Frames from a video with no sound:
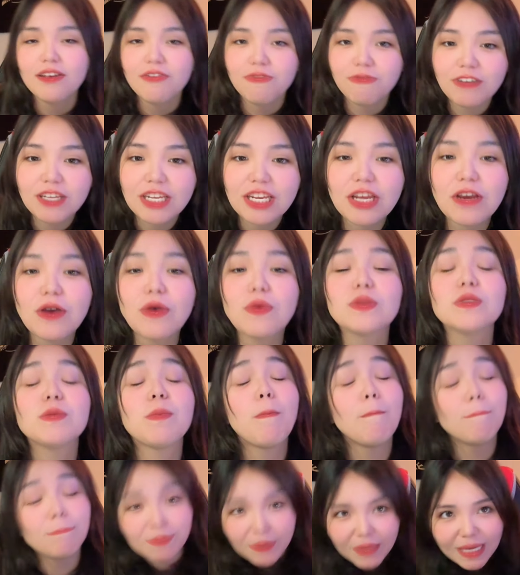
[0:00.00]
videos,
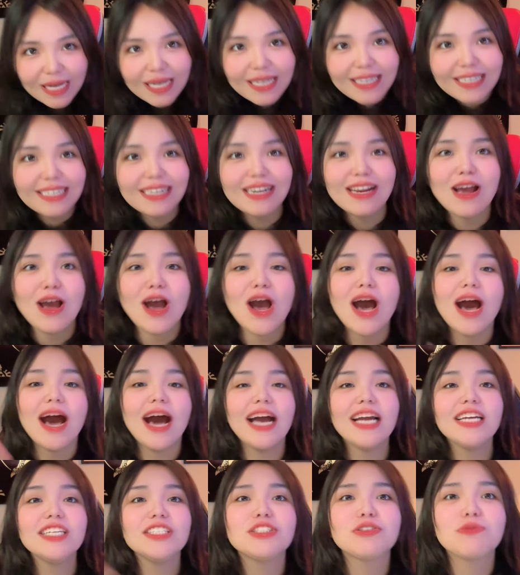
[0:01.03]
but
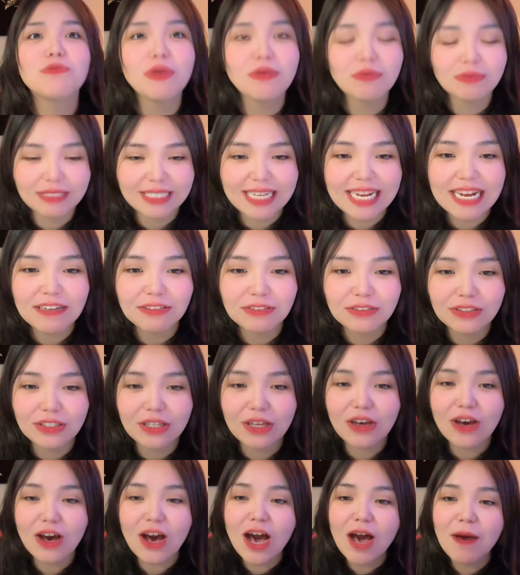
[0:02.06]
I scrolled down to the
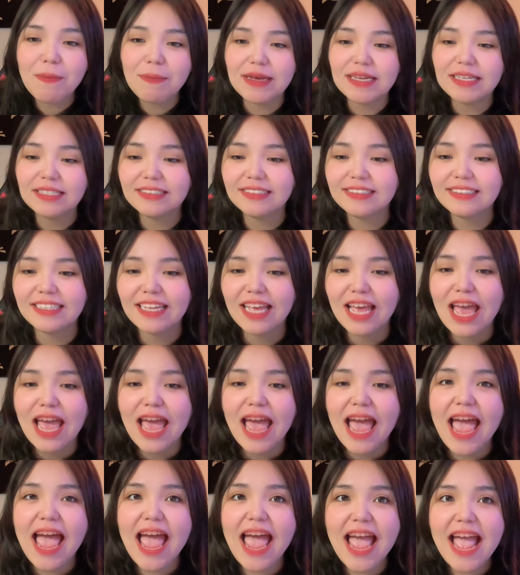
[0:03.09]
comments
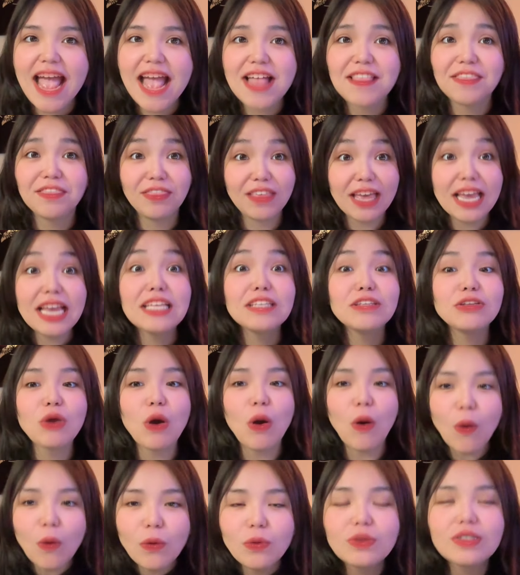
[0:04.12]
and they
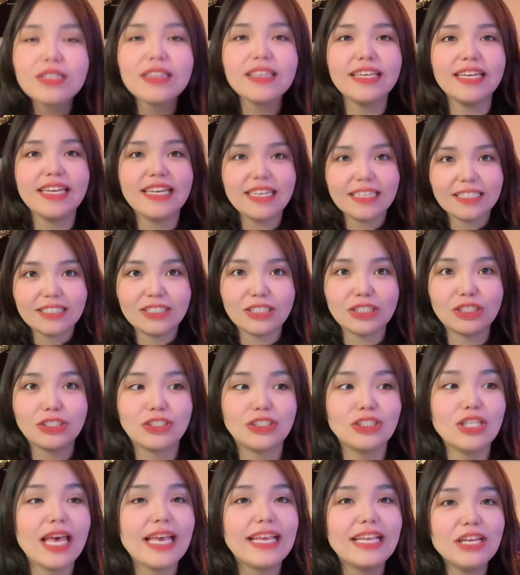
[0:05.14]
totally just
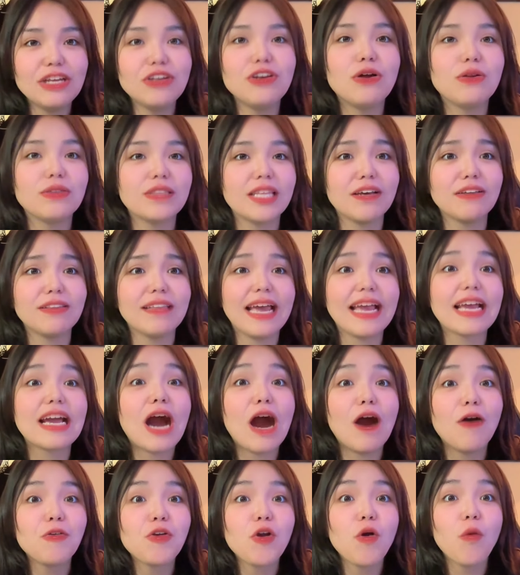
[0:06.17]
like you know they're like
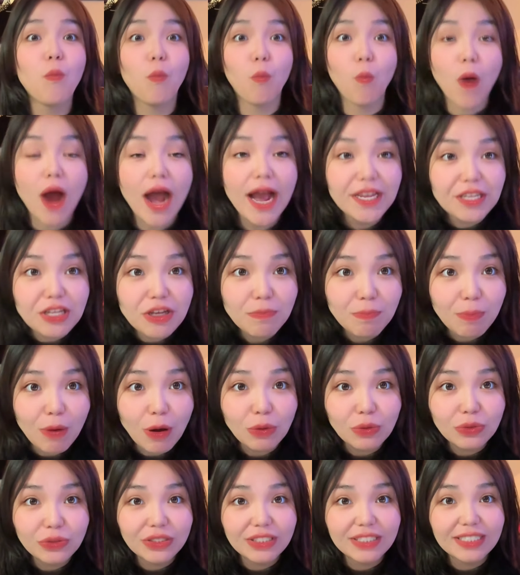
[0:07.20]
I don't know why you
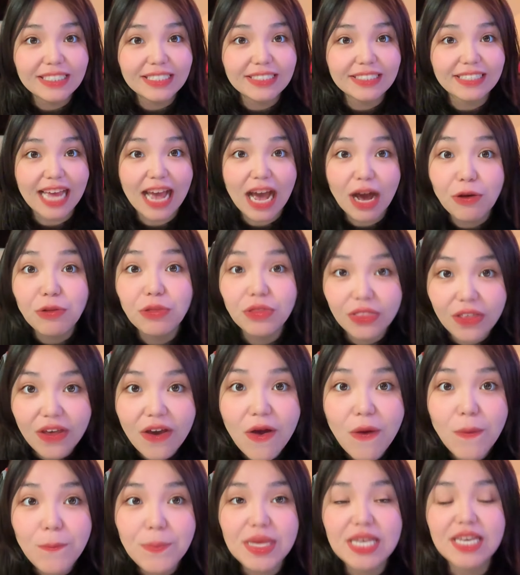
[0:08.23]
posted this out
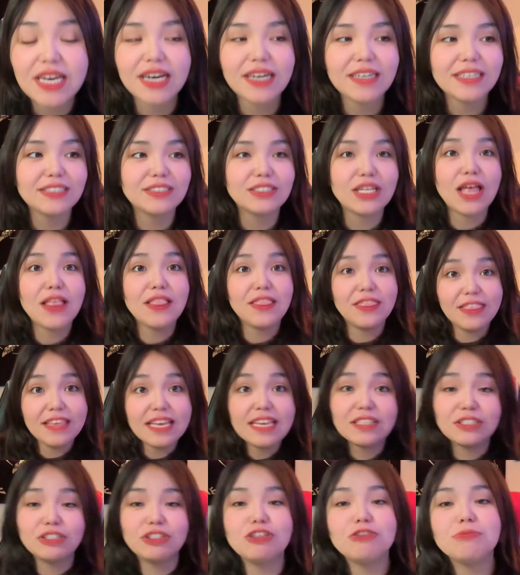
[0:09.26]
though because
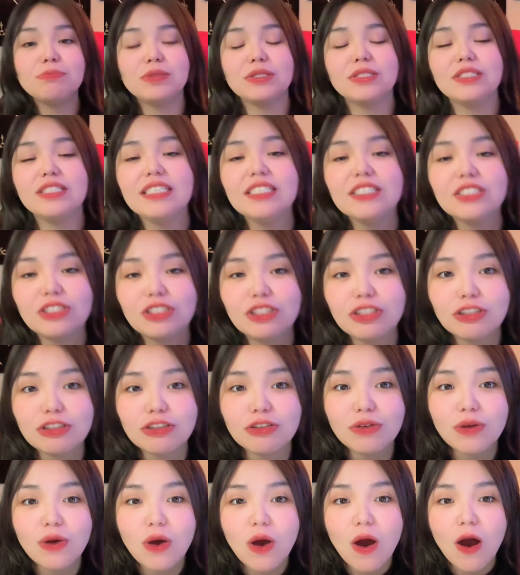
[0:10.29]
these two these
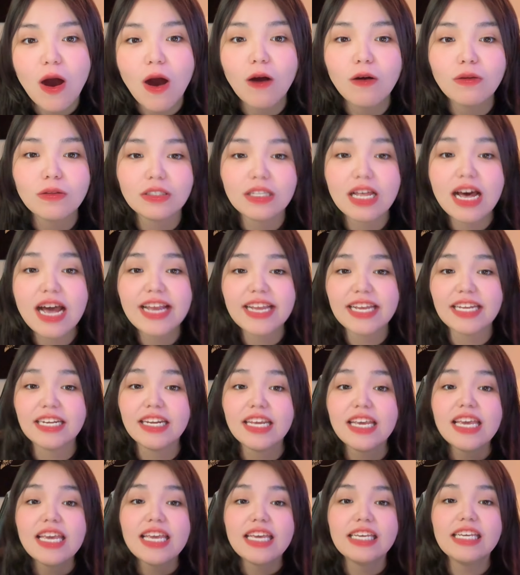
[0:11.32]
two are lying.
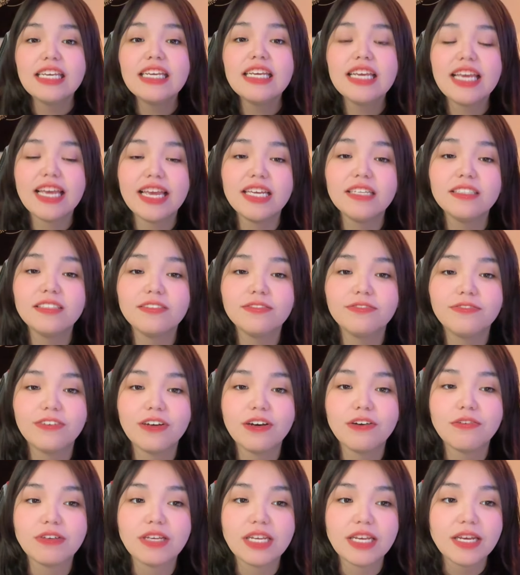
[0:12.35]
He is a
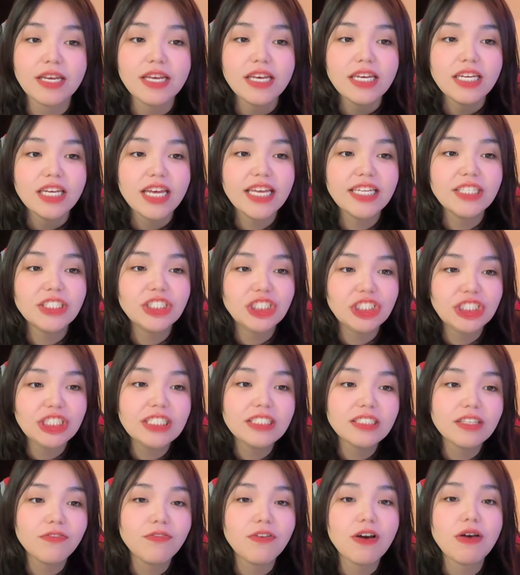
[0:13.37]
foey and
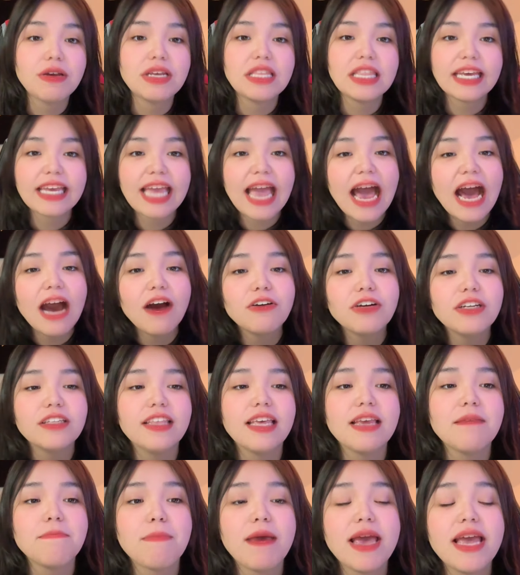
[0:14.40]
she's a foey. Like how did
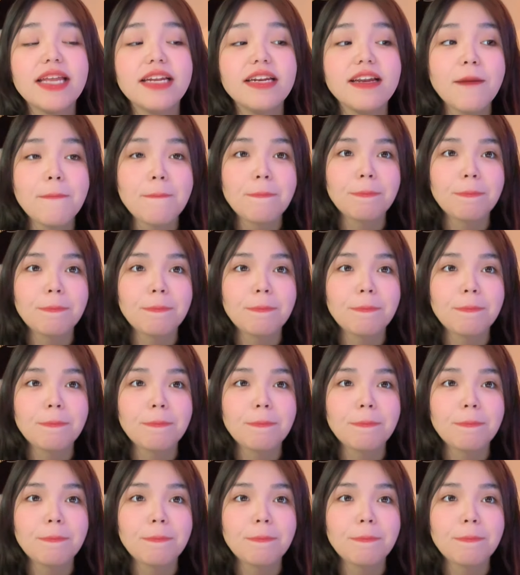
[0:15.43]
they met?